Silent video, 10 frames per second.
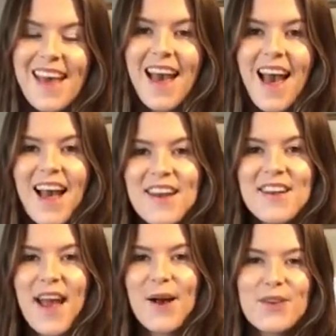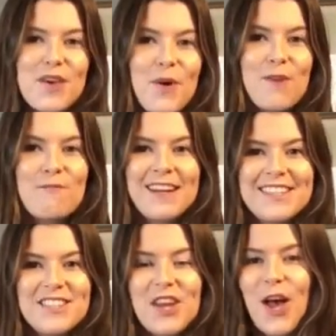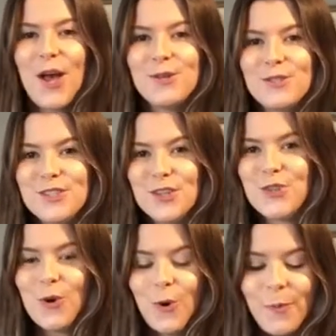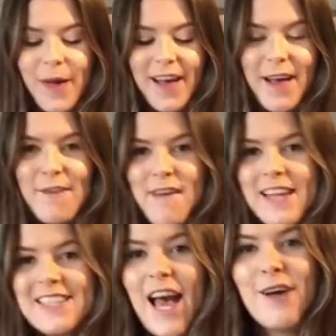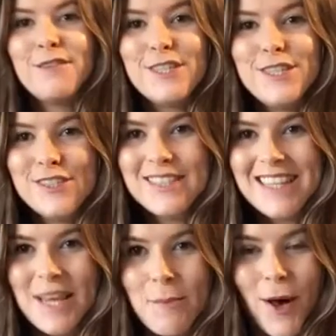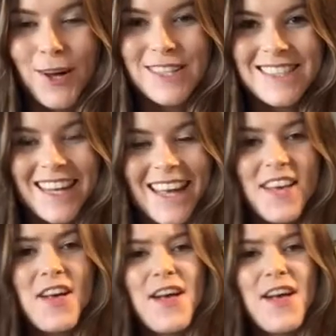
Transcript: And now you are ready to host your perfect afternoon tea party.